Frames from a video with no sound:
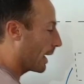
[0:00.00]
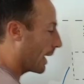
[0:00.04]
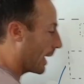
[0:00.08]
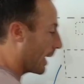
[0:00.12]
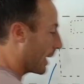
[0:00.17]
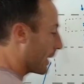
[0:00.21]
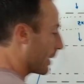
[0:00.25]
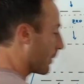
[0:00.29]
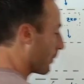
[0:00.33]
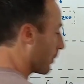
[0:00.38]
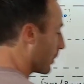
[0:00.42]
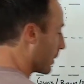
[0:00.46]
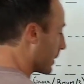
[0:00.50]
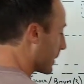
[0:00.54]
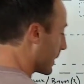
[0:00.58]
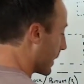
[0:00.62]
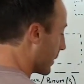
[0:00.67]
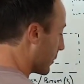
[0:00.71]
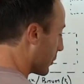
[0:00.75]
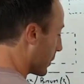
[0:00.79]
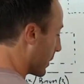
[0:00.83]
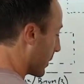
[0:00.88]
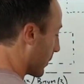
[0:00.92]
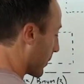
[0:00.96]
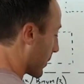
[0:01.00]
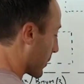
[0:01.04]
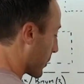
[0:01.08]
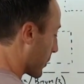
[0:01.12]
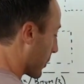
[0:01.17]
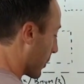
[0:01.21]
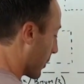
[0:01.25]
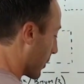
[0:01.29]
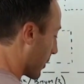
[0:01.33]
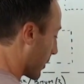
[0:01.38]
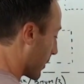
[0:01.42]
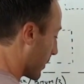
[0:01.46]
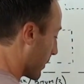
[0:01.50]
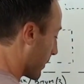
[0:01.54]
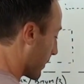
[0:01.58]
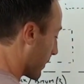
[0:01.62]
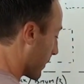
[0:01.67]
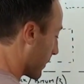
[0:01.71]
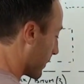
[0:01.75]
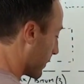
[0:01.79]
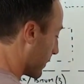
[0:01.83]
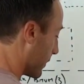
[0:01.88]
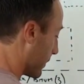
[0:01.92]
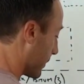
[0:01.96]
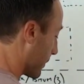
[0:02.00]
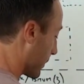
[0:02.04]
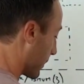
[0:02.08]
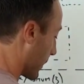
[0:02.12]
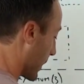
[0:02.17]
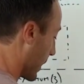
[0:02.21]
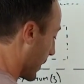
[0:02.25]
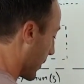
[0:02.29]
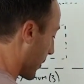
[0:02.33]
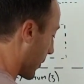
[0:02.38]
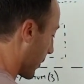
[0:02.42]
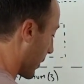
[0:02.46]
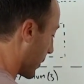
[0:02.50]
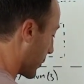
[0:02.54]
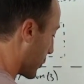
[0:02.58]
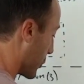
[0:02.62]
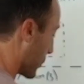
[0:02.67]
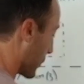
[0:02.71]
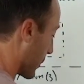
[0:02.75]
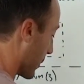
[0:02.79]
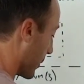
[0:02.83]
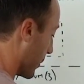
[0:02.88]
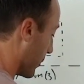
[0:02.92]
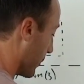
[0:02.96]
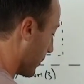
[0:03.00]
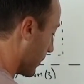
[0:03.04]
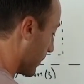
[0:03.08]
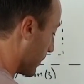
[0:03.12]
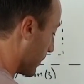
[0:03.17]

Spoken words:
and it will essentially return either a true